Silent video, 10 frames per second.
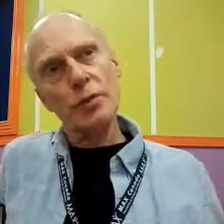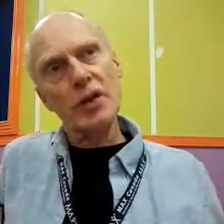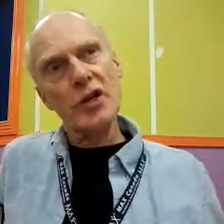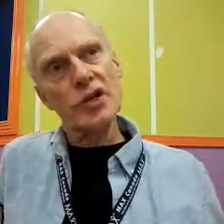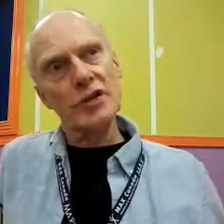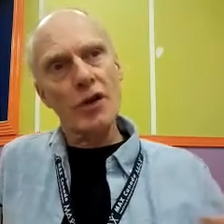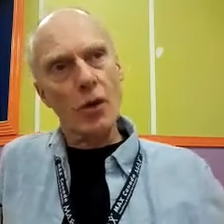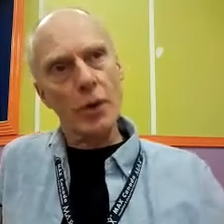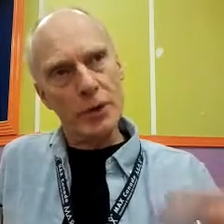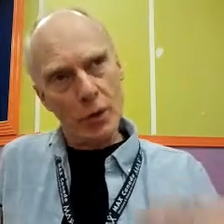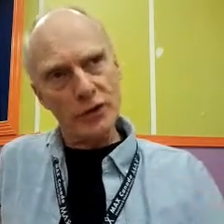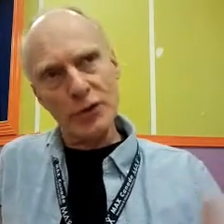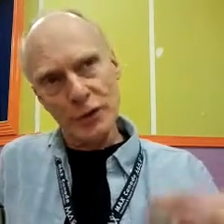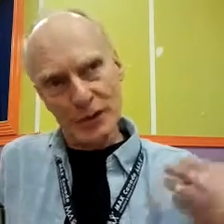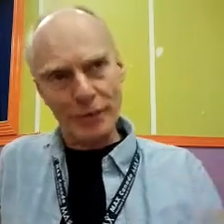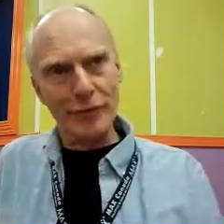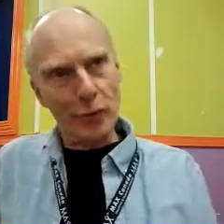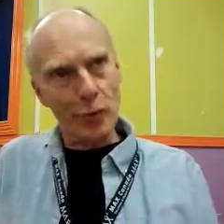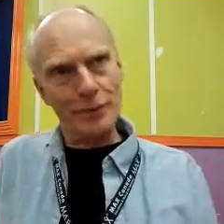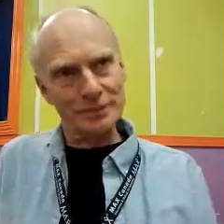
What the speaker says: pressure. No, we want you to perform.